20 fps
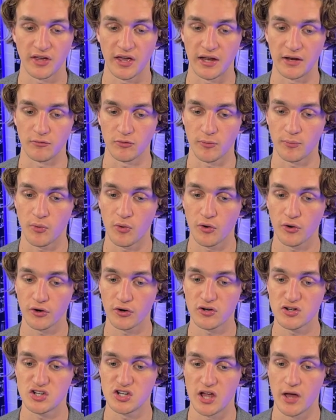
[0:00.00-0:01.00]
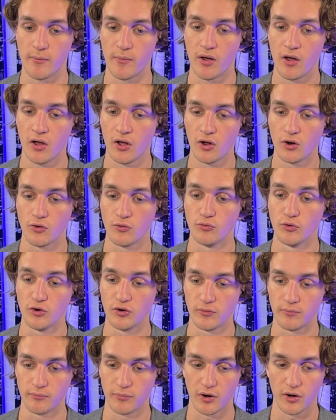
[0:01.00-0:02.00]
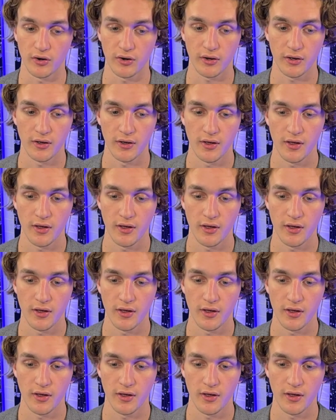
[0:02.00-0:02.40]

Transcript: any reporter, Jim Rutenberg.